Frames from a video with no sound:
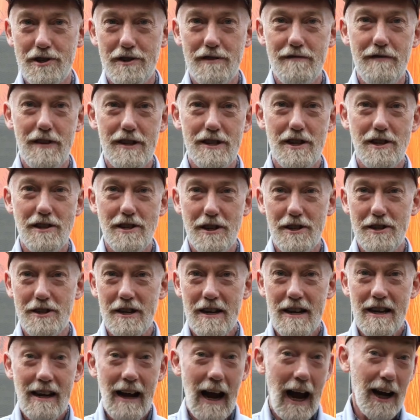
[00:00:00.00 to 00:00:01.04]
and visitors
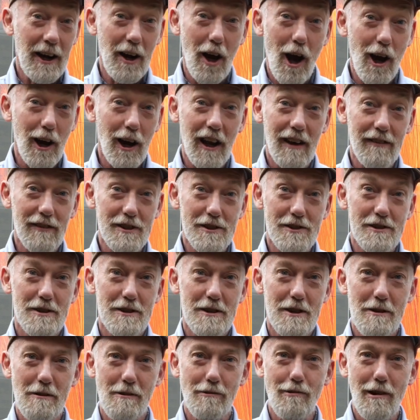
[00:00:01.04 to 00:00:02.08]
and art lovers
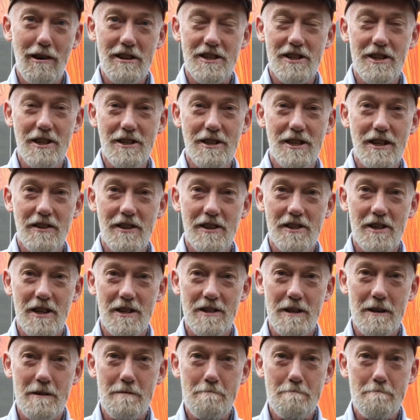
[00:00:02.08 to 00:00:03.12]
who are resident in the
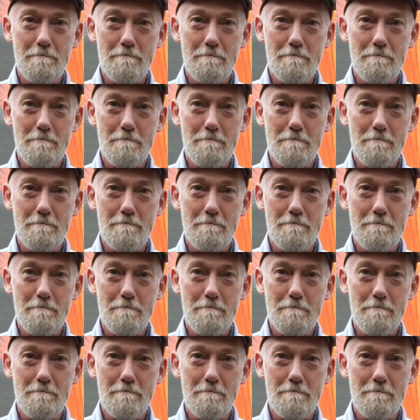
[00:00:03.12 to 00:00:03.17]
city.